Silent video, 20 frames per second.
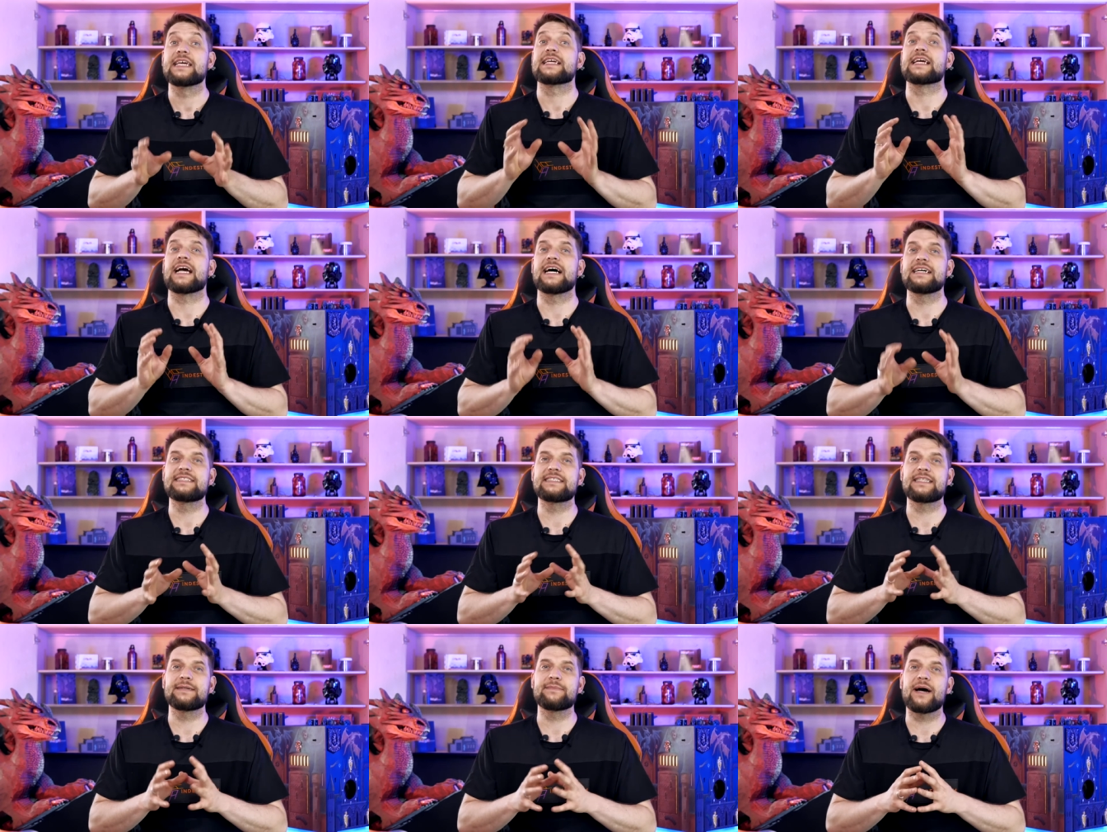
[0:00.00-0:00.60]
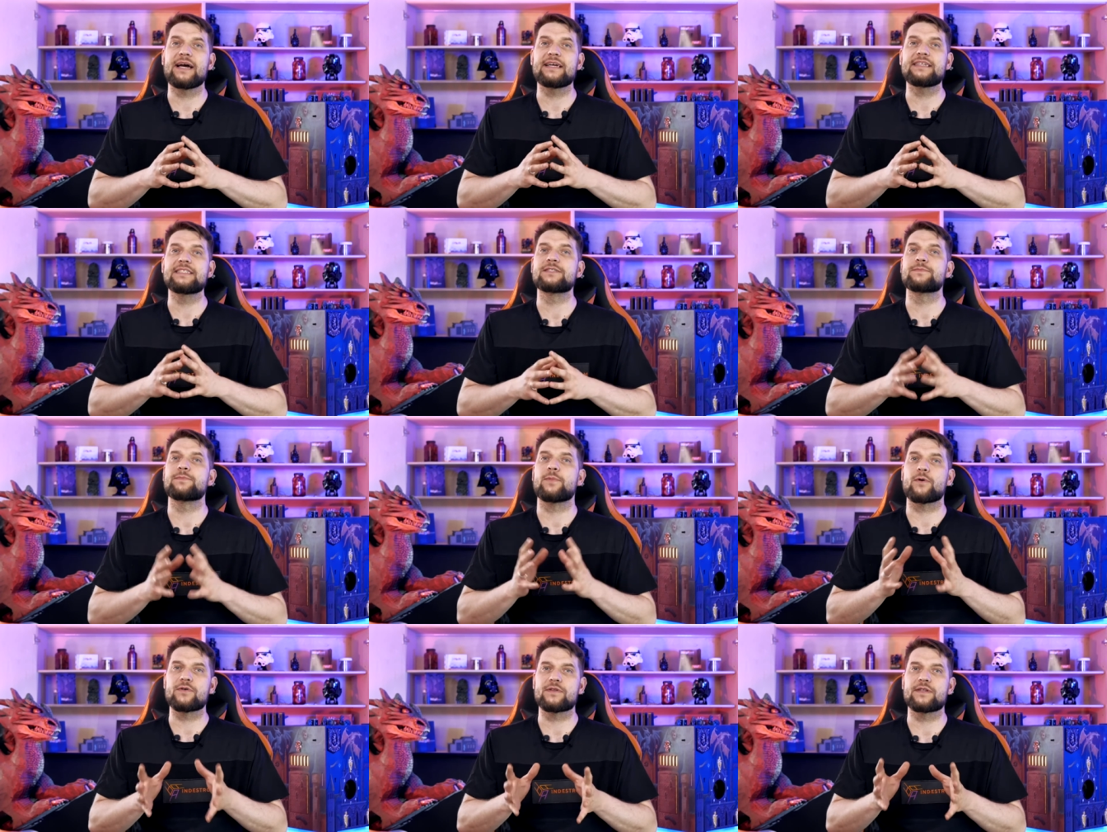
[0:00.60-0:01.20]

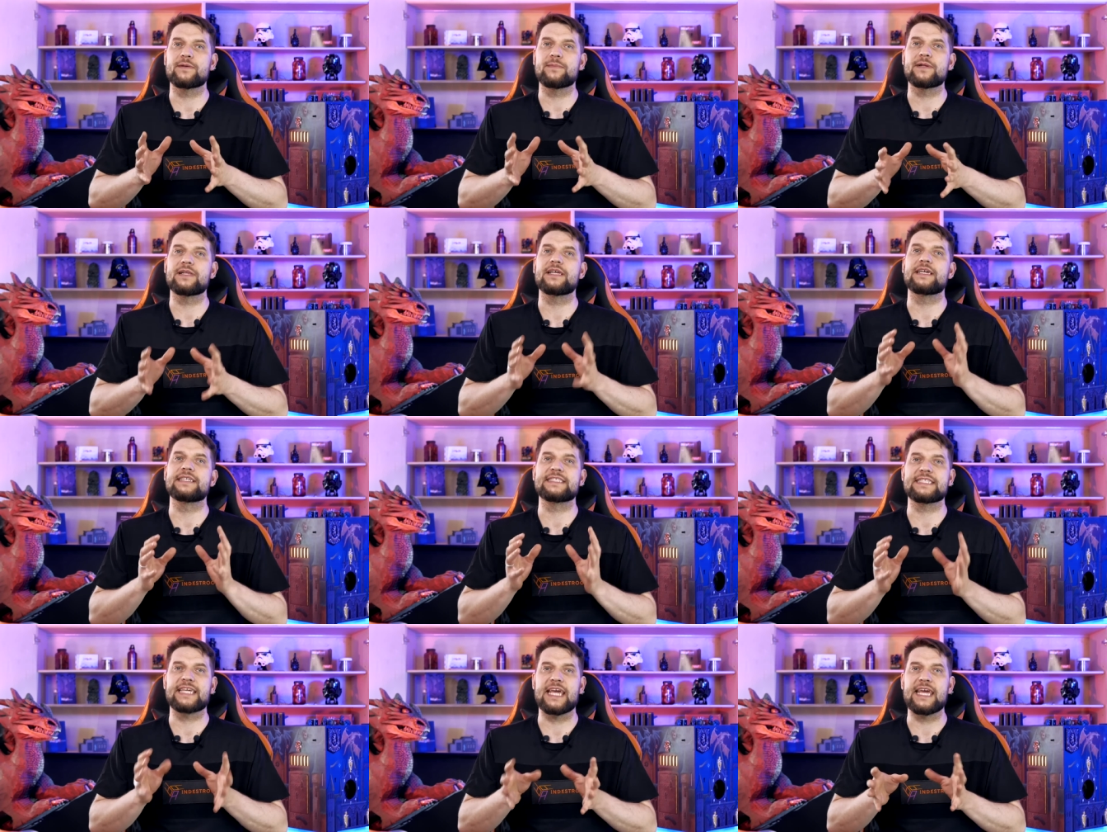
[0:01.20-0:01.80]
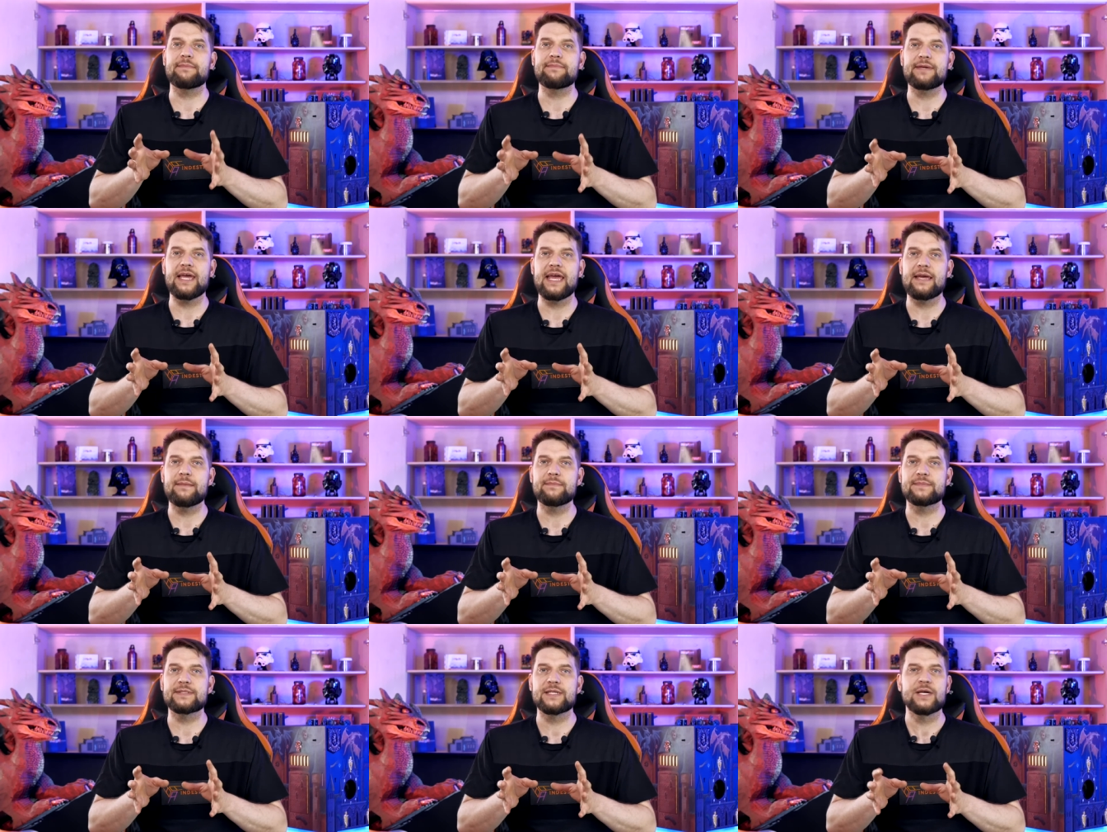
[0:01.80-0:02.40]
Customized portable escape
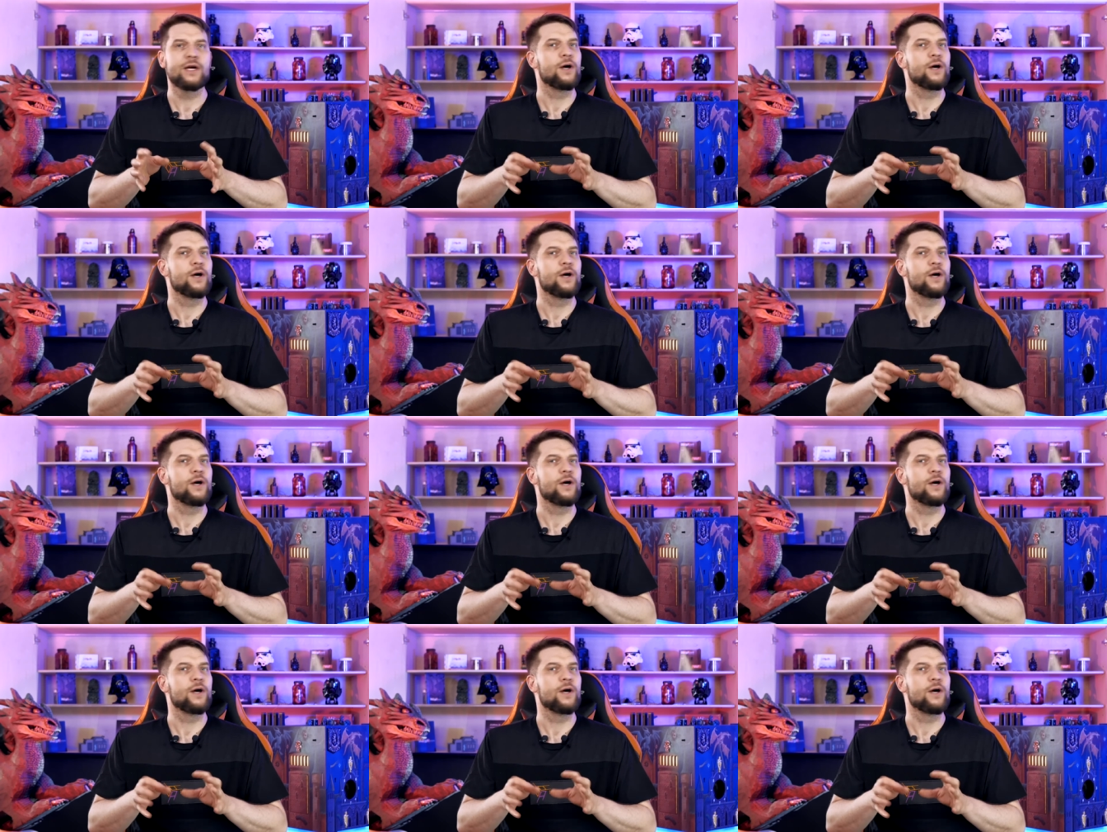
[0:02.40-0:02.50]
games